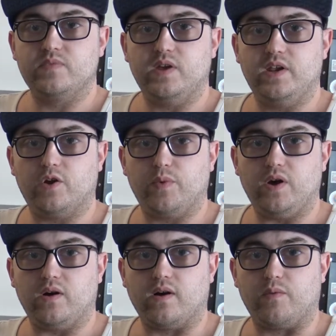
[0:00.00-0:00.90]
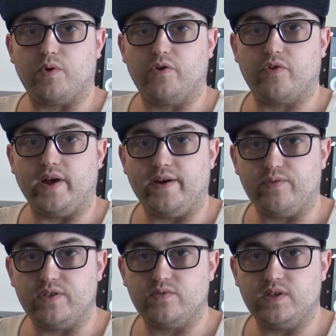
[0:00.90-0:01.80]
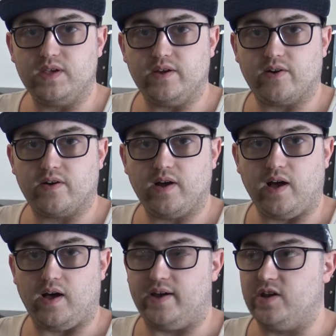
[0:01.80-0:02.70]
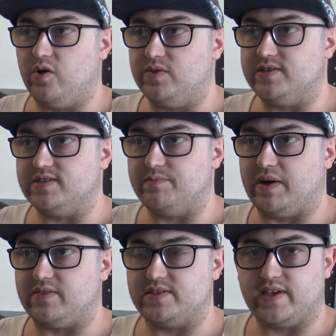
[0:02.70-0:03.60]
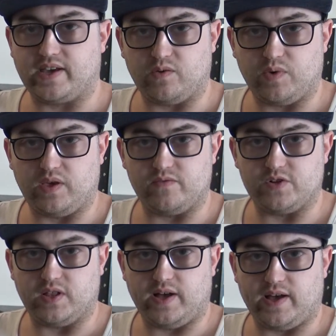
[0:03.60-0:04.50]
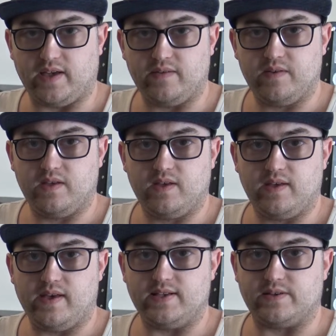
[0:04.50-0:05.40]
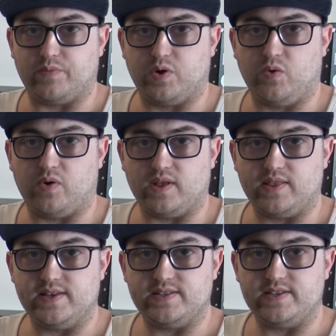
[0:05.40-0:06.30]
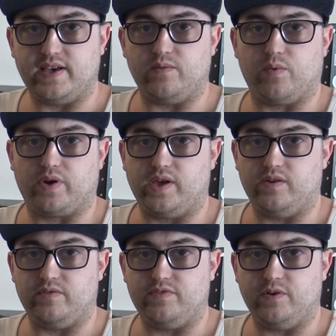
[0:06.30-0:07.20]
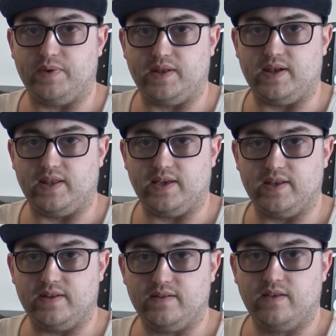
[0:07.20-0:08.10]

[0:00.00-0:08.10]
And here we are. We're over halfway through the year. I know this is about the second week of July as I'm recording this and working on filming and editing it,